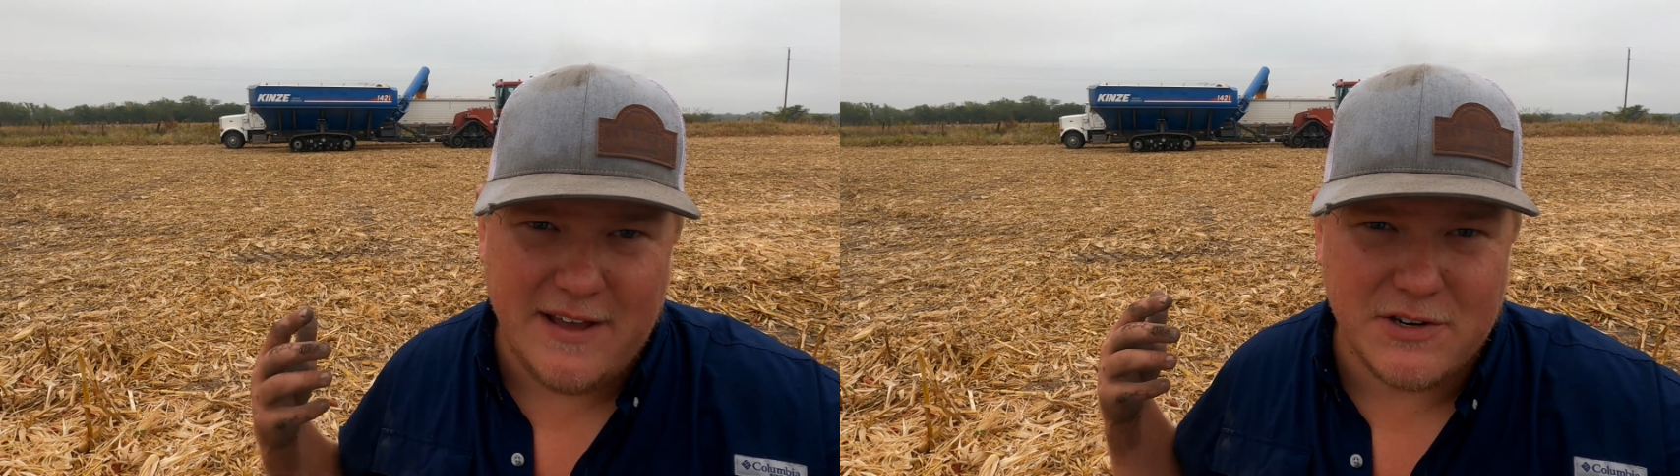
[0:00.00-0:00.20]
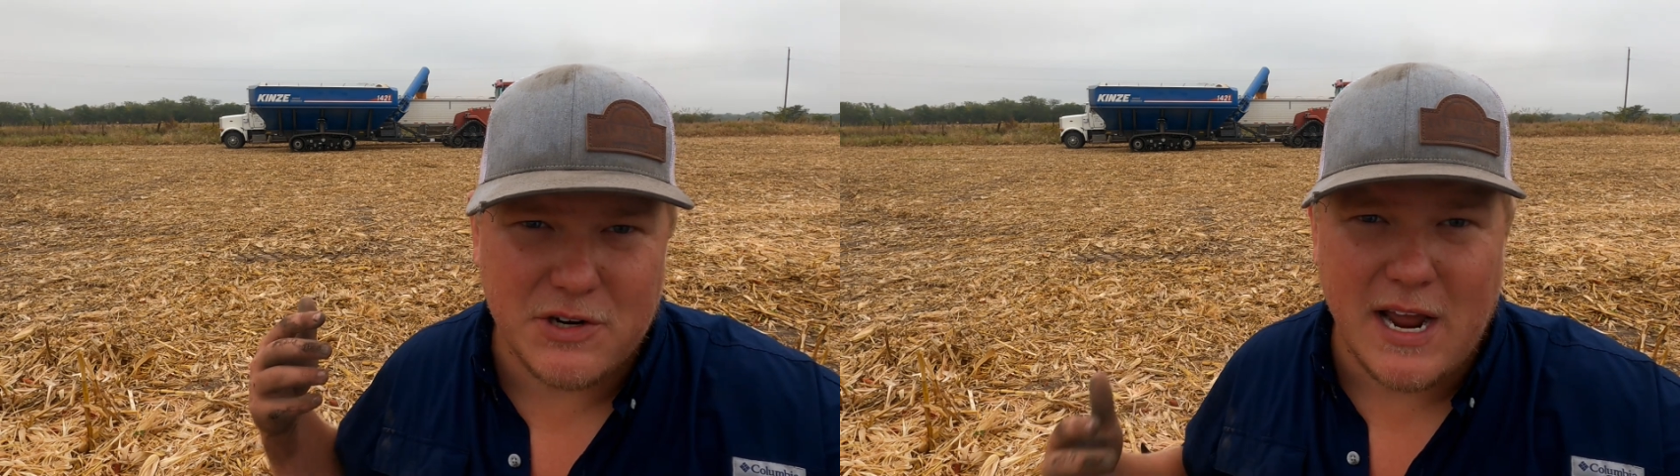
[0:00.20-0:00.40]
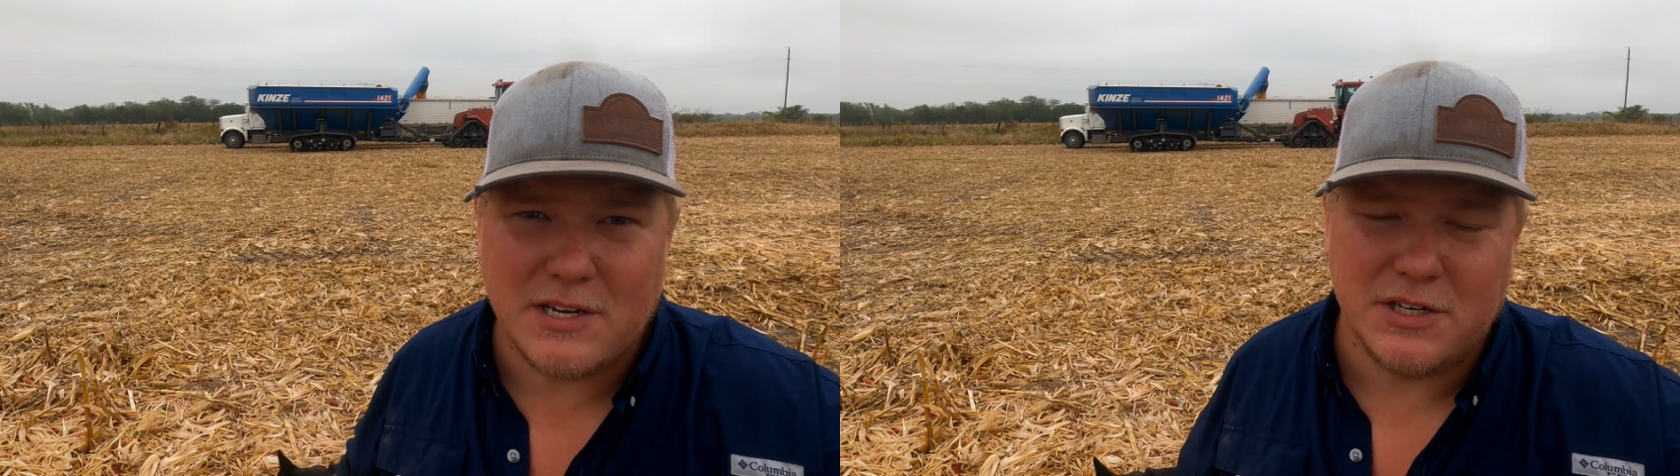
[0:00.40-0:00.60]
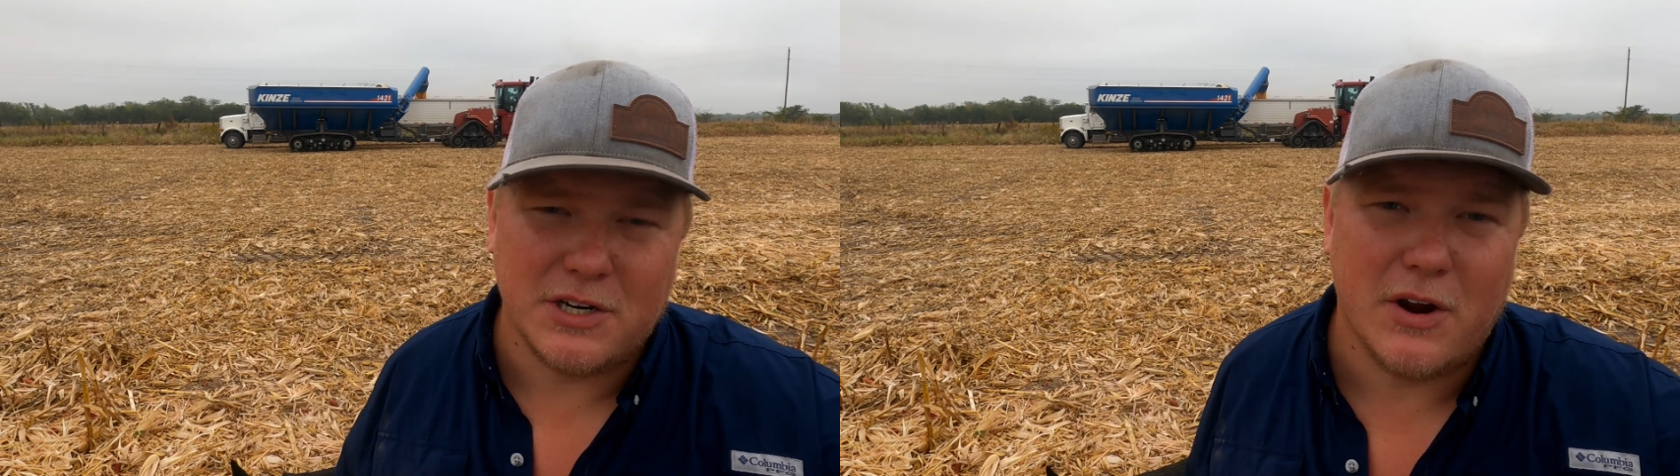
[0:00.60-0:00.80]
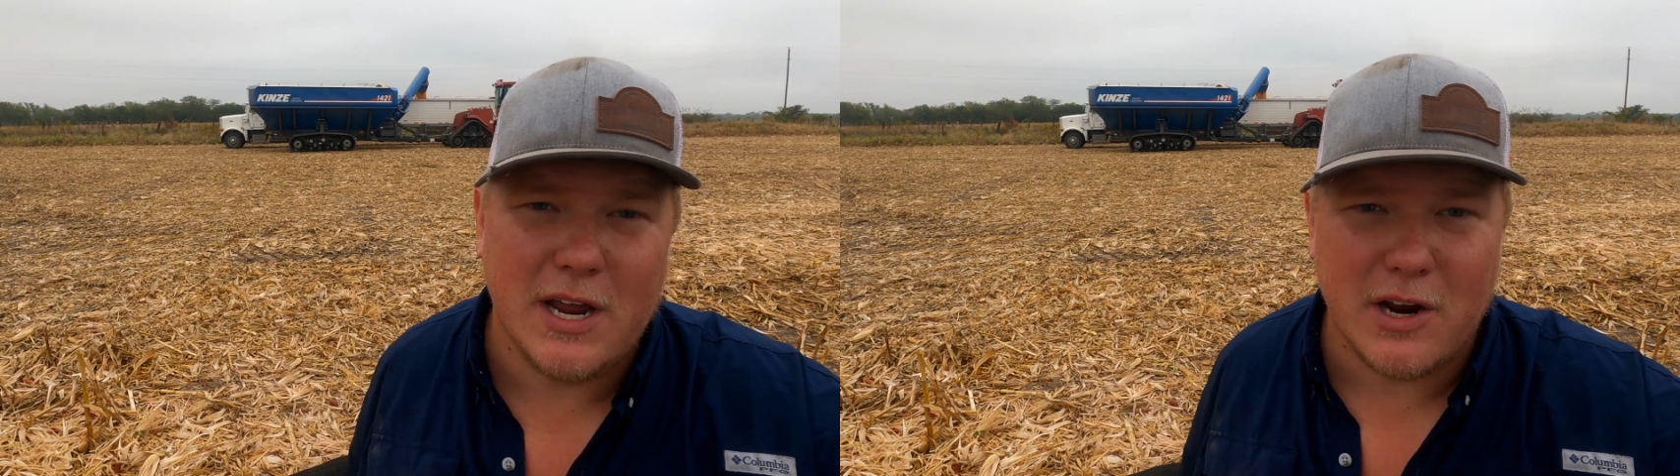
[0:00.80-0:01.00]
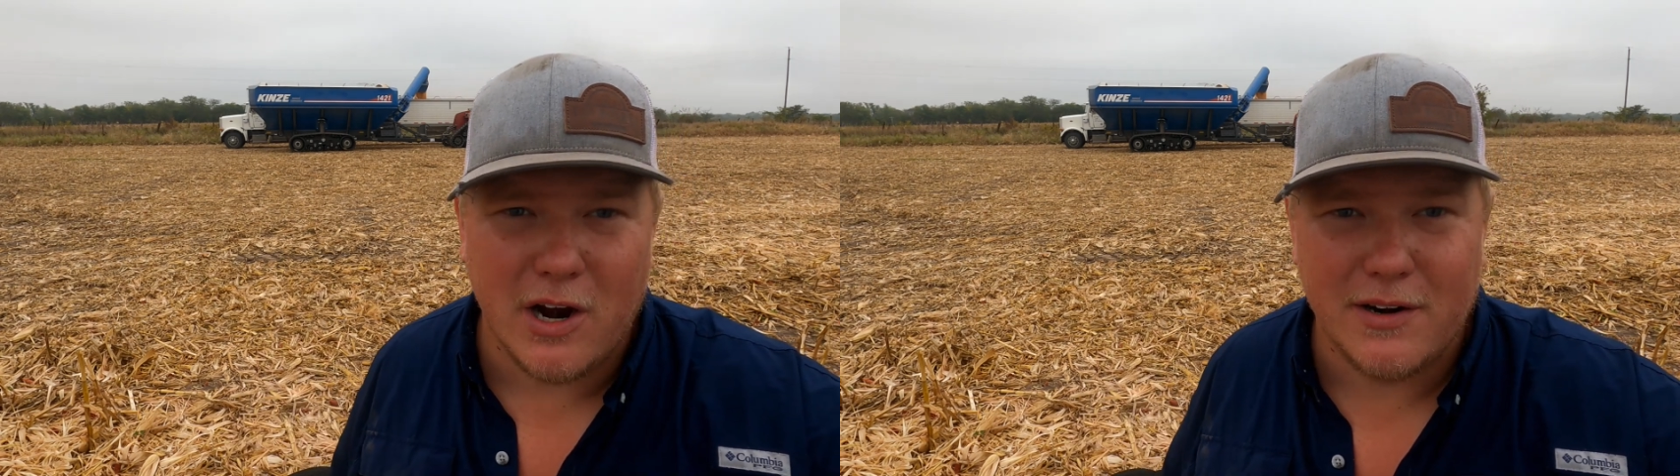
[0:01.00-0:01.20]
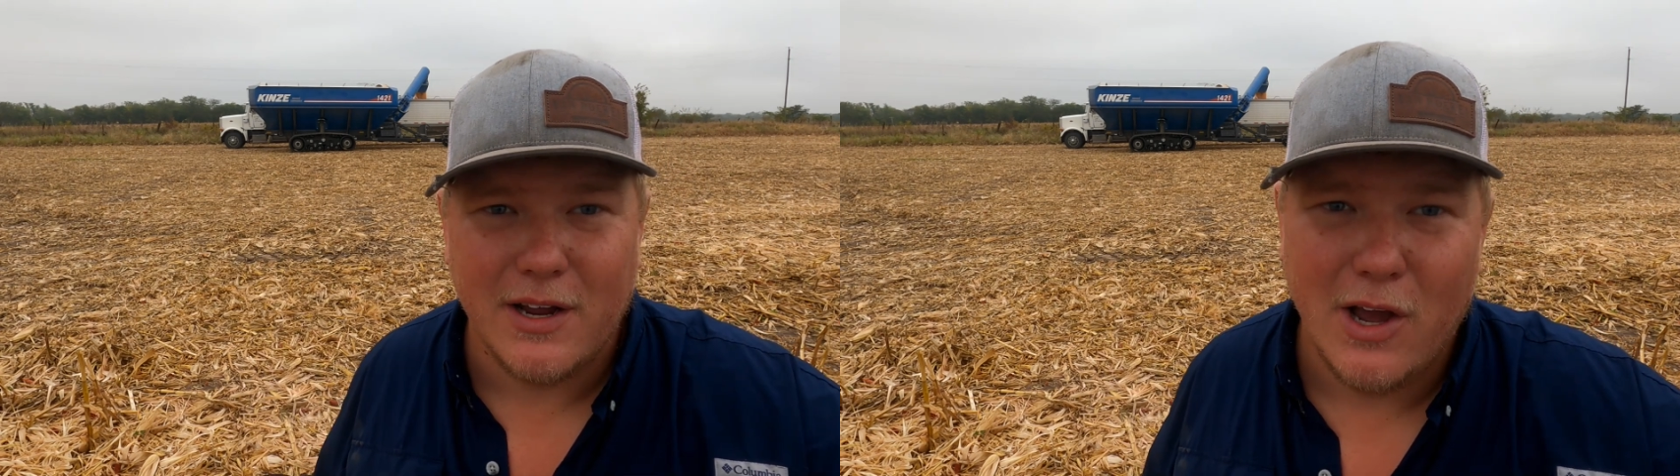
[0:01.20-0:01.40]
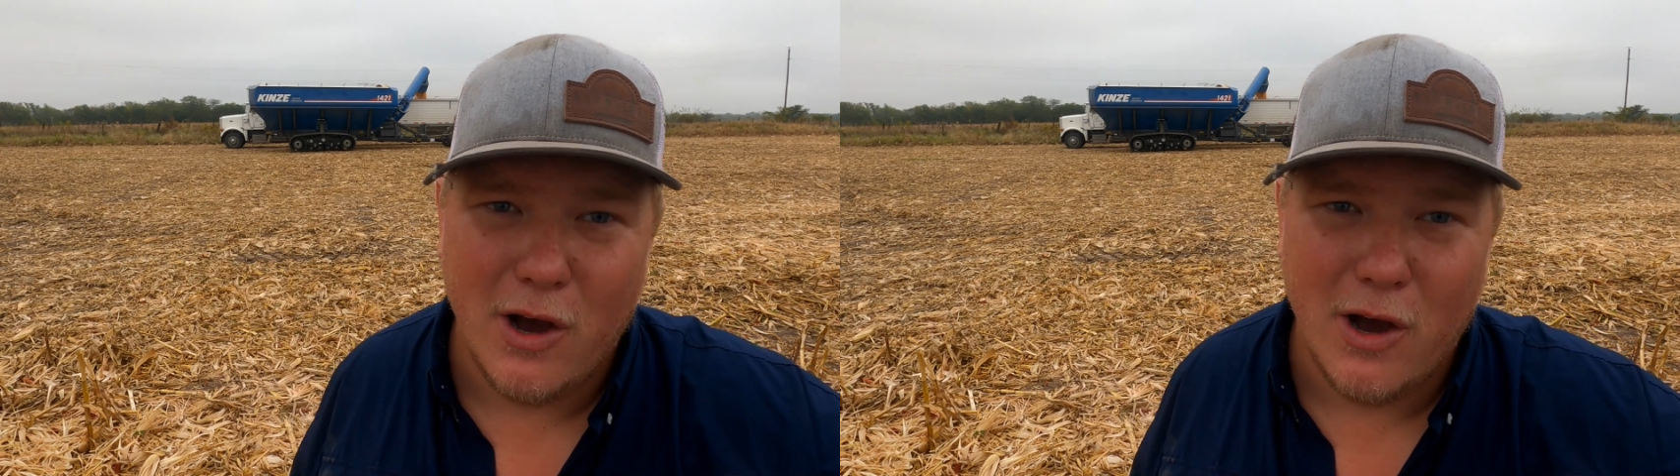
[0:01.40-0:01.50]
of having tracks on your grain cart,